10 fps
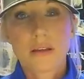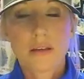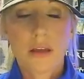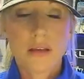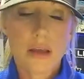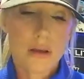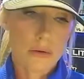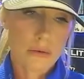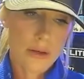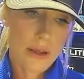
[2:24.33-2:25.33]

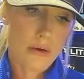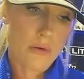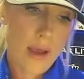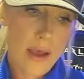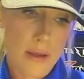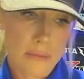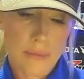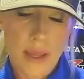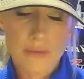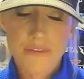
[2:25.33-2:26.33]
No.
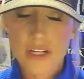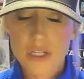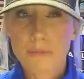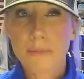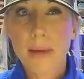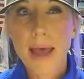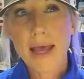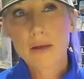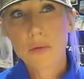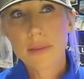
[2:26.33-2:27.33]
I fished
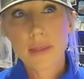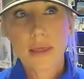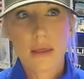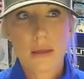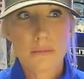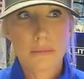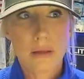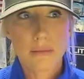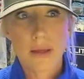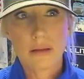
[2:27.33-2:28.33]
back with them
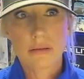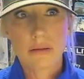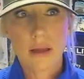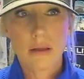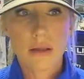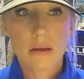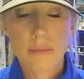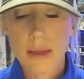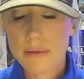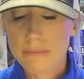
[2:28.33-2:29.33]
about, I don't know, it
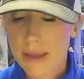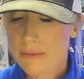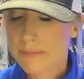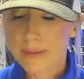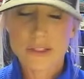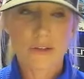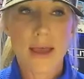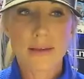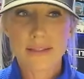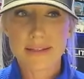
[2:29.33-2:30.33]
may have been
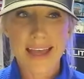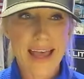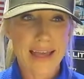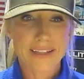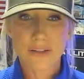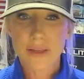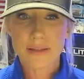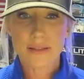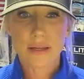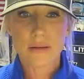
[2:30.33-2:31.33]
2009,
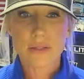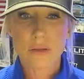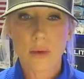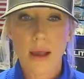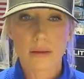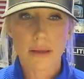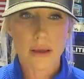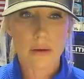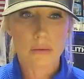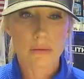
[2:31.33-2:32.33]
2010. It was a while
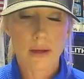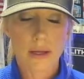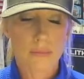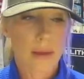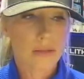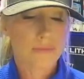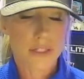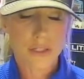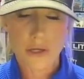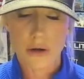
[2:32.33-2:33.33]
ago. I was
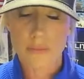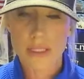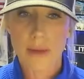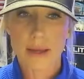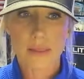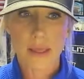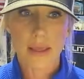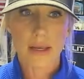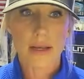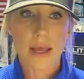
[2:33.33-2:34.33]
fishing tournaments back
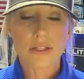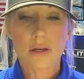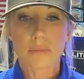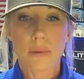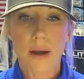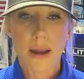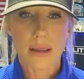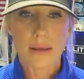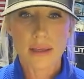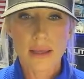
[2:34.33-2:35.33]
then, and I took a
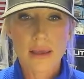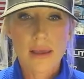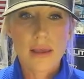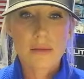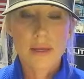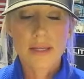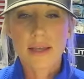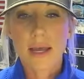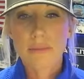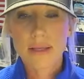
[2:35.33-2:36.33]
break because
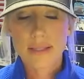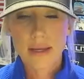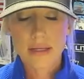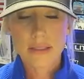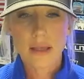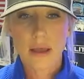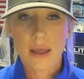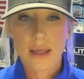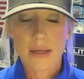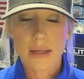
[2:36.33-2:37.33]
I had my second
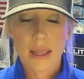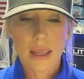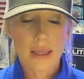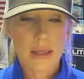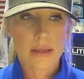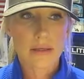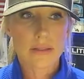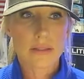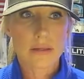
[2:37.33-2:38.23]
son. And,